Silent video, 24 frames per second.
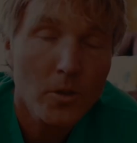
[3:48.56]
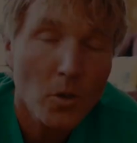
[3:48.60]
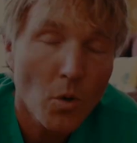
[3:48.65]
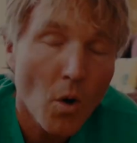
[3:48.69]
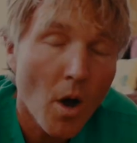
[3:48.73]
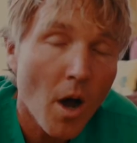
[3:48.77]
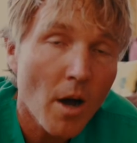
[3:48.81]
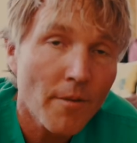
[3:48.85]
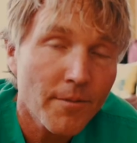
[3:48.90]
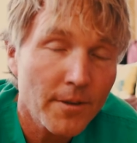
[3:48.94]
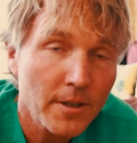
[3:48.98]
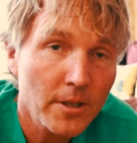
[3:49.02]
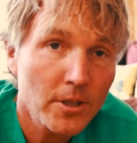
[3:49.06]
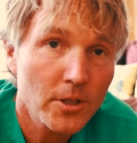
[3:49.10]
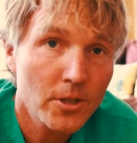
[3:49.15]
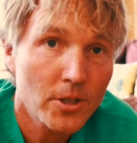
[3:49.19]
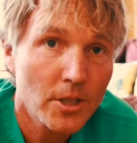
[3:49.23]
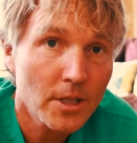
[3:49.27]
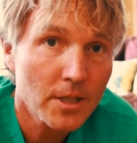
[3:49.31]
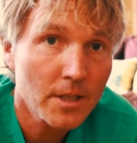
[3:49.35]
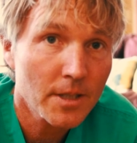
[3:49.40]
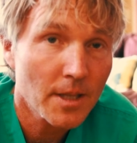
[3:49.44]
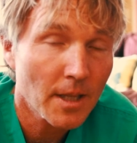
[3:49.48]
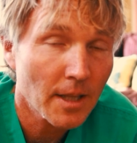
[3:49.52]
So often
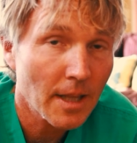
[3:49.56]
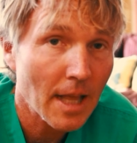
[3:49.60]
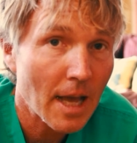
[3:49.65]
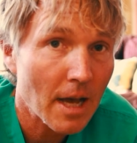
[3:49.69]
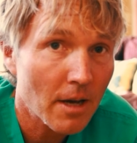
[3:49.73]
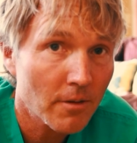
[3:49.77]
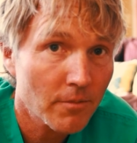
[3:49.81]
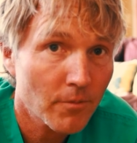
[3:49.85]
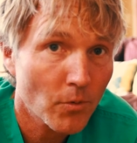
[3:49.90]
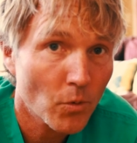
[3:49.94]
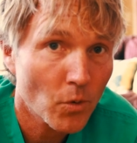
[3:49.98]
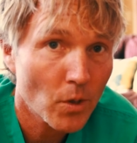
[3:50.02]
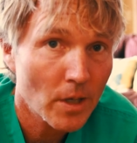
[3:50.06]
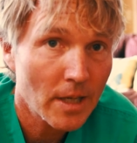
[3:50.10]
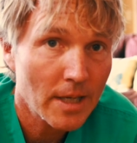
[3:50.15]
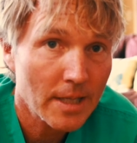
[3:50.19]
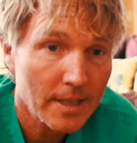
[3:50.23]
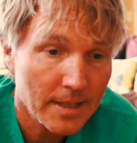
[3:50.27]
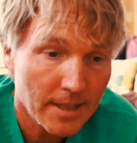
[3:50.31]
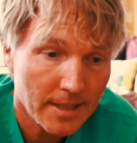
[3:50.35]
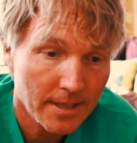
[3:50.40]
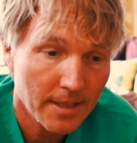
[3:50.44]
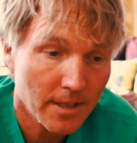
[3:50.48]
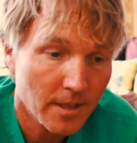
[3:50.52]
just the loud
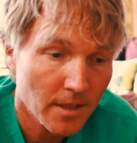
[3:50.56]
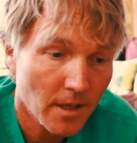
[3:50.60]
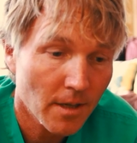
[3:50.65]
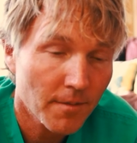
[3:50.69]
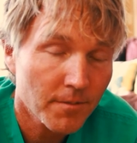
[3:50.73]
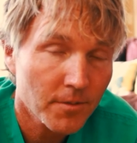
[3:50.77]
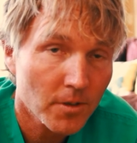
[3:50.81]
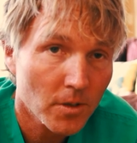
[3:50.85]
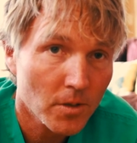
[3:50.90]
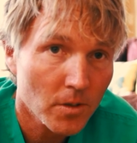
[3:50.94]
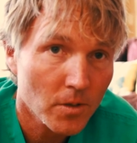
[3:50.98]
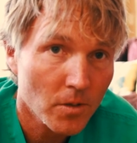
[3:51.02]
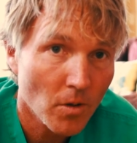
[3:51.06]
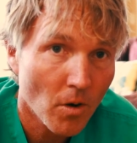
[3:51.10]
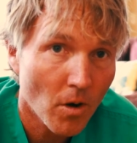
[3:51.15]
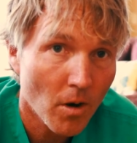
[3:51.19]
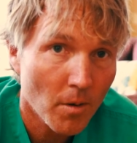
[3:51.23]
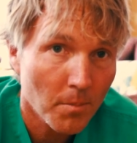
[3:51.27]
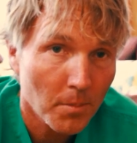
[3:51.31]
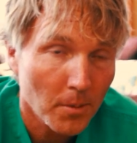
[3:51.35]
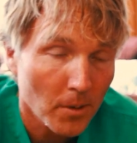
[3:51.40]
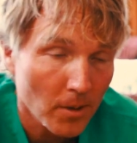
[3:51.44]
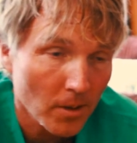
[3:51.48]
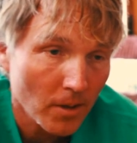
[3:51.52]
voice is enough to
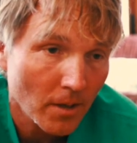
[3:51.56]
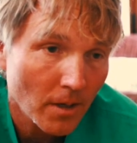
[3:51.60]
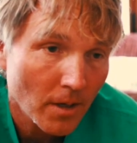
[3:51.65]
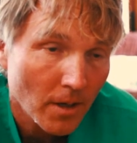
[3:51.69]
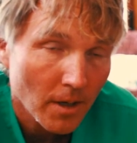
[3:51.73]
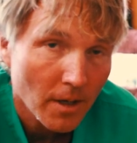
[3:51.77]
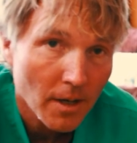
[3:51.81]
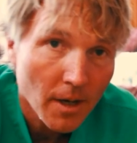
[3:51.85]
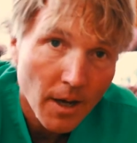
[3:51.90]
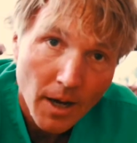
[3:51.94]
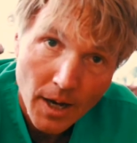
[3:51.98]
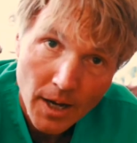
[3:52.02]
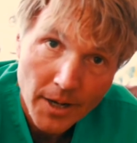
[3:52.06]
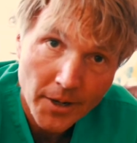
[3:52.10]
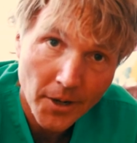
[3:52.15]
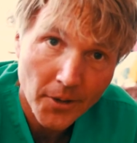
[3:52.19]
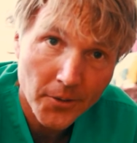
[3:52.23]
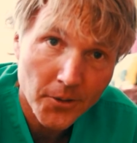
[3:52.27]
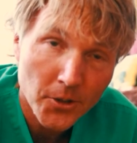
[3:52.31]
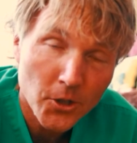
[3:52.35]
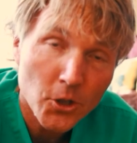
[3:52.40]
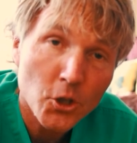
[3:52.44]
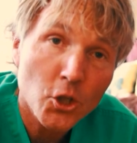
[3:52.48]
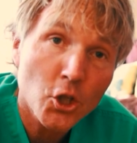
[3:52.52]
stop her.
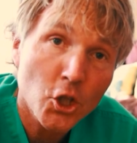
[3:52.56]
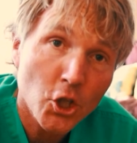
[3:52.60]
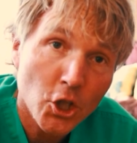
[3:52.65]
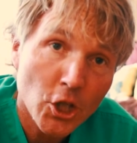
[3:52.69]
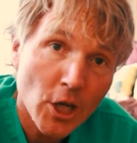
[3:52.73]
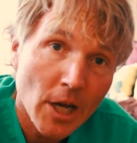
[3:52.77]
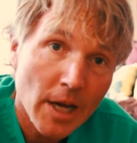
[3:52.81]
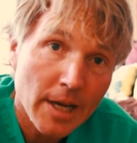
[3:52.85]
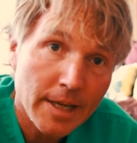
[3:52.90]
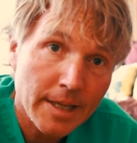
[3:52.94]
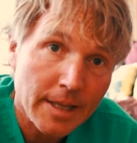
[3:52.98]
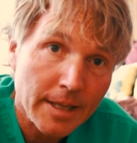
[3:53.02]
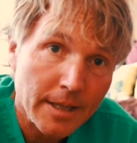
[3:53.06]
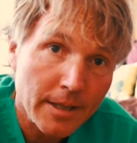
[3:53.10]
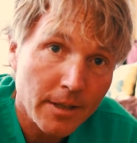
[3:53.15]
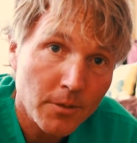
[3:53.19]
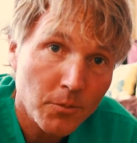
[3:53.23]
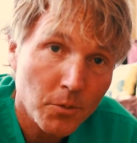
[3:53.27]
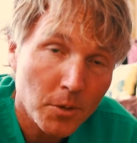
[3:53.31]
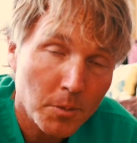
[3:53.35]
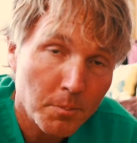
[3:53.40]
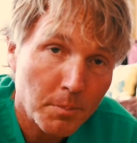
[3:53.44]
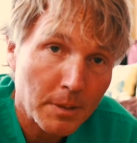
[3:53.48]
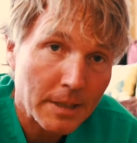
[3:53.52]
Another good idea
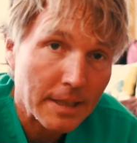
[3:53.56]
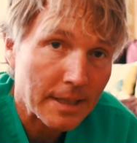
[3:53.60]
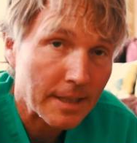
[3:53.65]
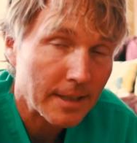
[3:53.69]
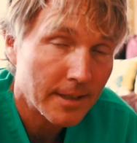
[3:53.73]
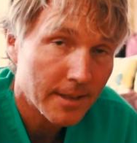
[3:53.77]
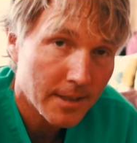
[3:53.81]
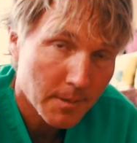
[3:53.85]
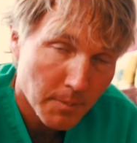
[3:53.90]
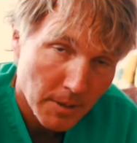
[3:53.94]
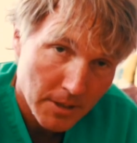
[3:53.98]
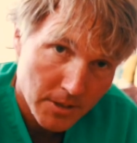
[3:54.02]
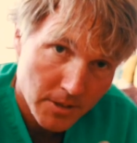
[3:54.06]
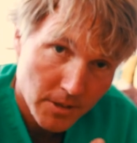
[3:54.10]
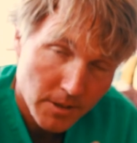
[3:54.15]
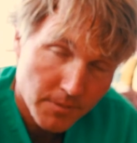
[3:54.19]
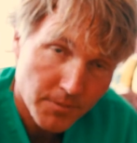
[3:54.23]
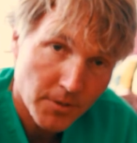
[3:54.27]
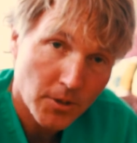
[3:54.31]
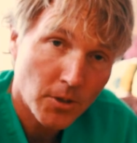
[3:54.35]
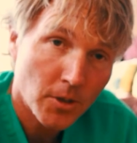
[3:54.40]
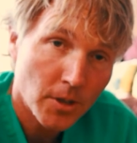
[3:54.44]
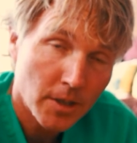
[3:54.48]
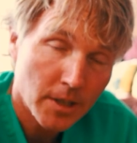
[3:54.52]
would be, especially
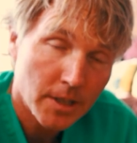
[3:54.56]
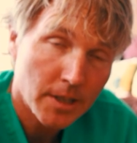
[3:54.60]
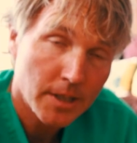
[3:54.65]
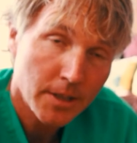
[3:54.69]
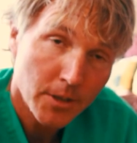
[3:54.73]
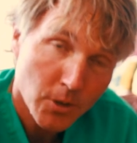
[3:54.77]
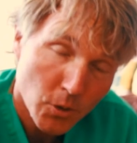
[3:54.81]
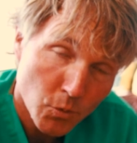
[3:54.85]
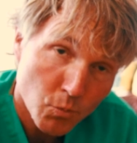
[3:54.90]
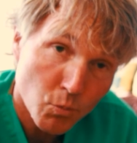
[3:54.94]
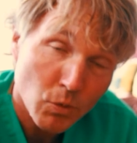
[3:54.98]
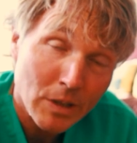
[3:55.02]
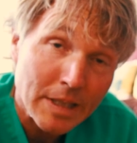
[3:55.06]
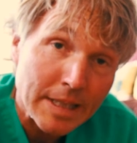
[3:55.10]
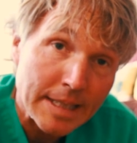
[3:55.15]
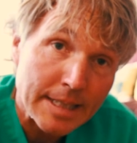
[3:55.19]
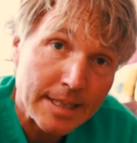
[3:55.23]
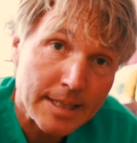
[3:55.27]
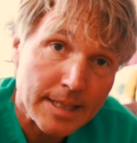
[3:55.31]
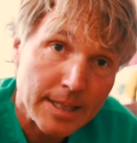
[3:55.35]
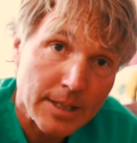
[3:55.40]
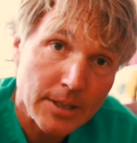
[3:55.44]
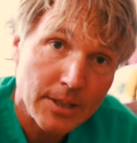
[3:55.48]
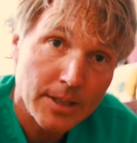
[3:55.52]
if you're
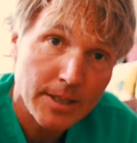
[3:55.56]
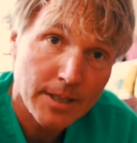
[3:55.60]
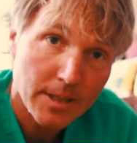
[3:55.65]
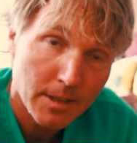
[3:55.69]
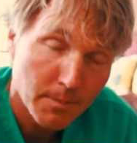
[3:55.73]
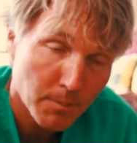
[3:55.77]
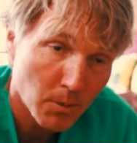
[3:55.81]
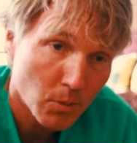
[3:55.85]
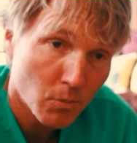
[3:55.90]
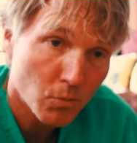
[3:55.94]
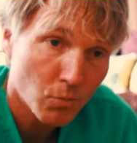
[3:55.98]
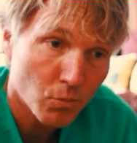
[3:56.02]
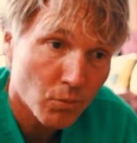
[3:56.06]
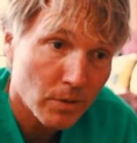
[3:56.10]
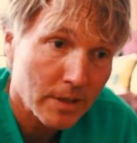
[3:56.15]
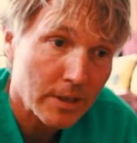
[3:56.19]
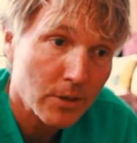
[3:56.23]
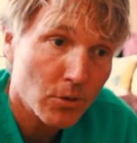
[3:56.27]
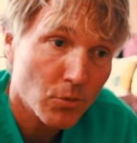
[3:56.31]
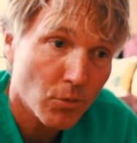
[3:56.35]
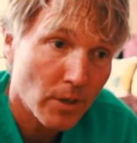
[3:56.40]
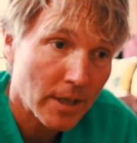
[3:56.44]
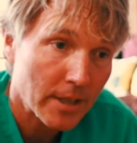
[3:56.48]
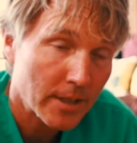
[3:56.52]
really serious about
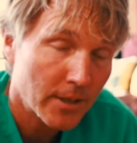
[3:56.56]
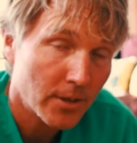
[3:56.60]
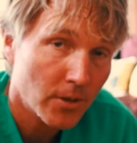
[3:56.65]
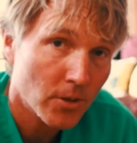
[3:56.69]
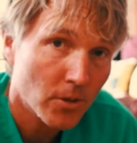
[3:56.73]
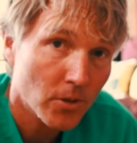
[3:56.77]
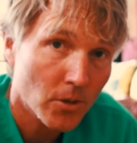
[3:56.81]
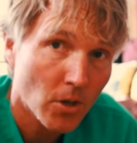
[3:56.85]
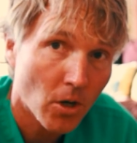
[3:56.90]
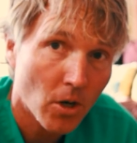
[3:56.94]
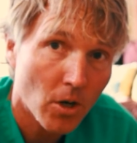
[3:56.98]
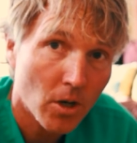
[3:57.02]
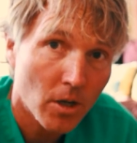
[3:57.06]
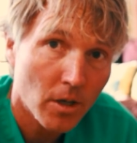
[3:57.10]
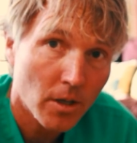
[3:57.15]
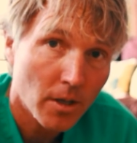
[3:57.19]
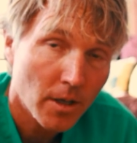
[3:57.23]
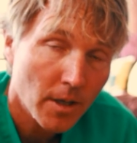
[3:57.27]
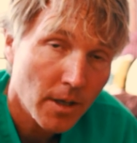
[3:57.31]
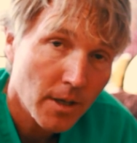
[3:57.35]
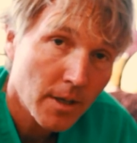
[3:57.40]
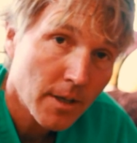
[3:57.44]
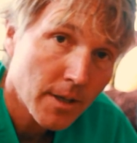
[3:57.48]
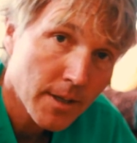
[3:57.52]
retraining your
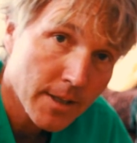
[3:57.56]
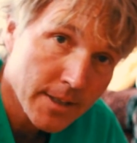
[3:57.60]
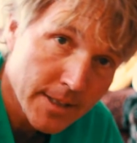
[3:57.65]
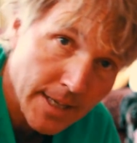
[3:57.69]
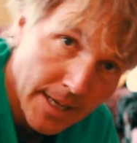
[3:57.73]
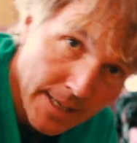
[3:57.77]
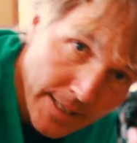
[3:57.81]
dog, is